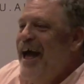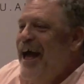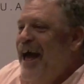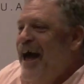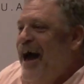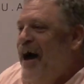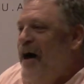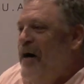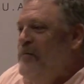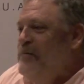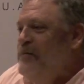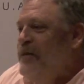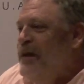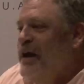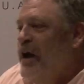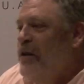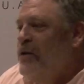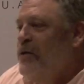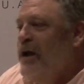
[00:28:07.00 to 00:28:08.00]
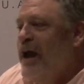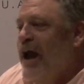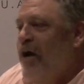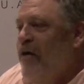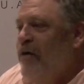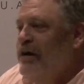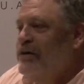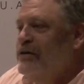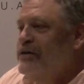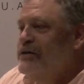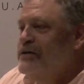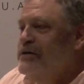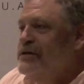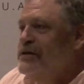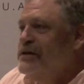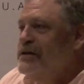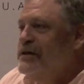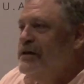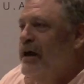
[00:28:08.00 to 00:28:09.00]
and the other
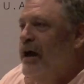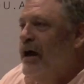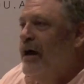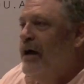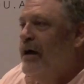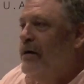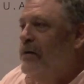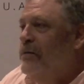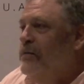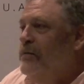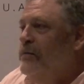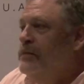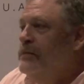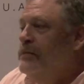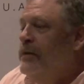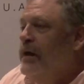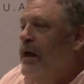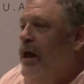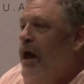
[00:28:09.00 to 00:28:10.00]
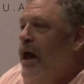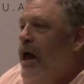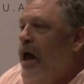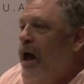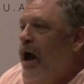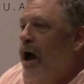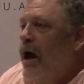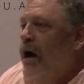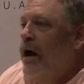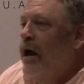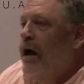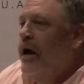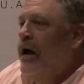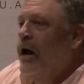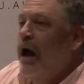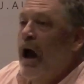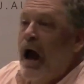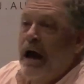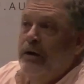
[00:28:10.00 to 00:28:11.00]
characters, uh,
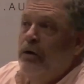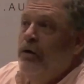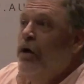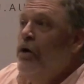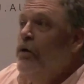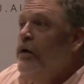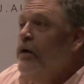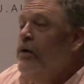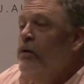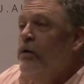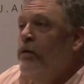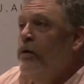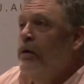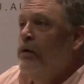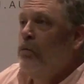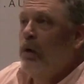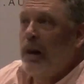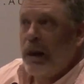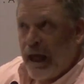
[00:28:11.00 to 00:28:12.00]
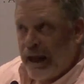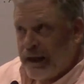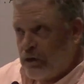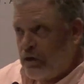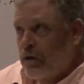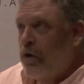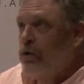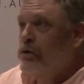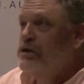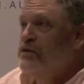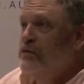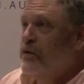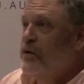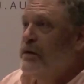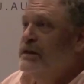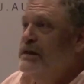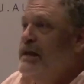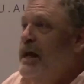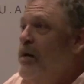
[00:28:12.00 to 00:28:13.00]
I don't know, they're, they're, well, like Doakes, for
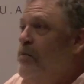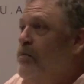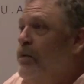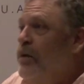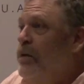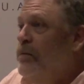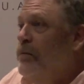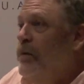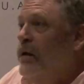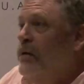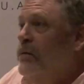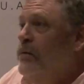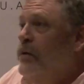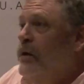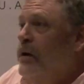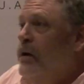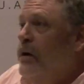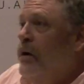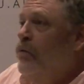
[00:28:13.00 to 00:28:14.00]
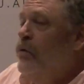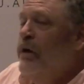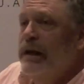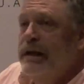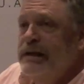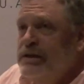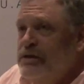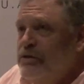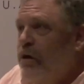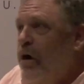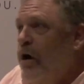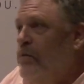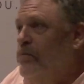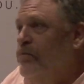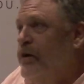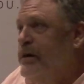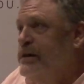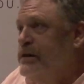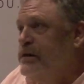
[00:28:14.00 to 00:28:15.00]
example, a, a really strong
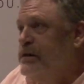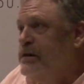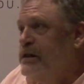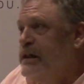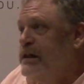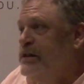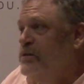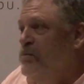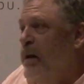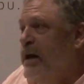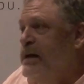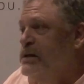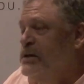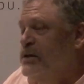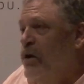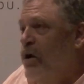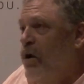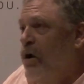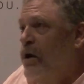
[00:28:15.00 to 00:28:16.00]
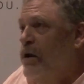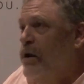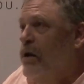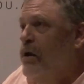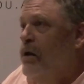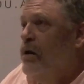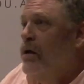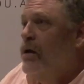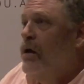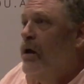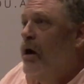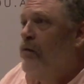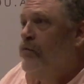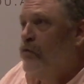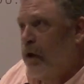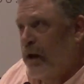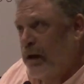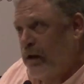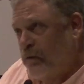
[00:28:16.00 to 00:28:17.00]
presence. He's based on a
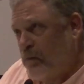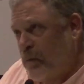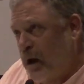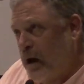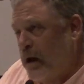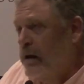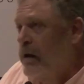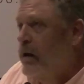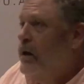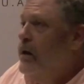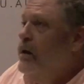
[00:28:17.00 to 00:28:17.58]
friend of mine.